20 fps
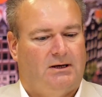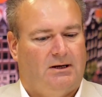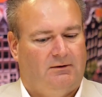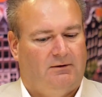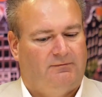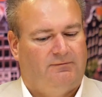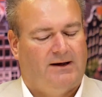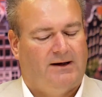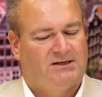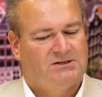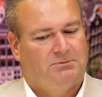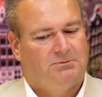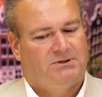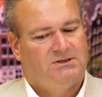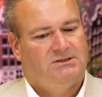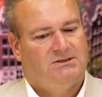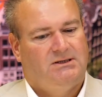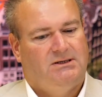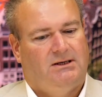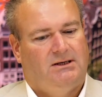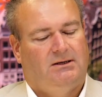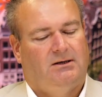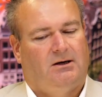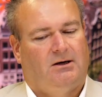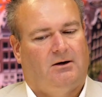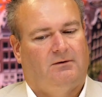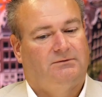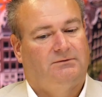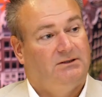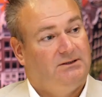effects we're seeing
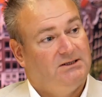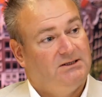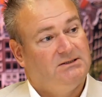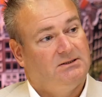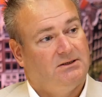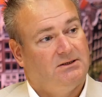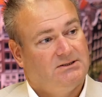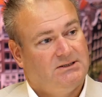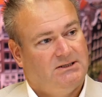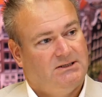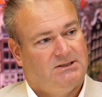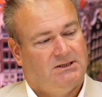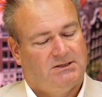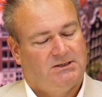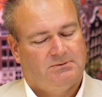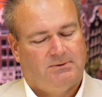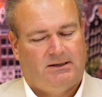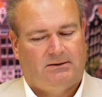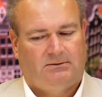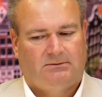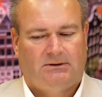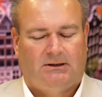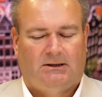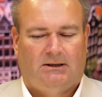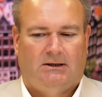of the digitalization as well,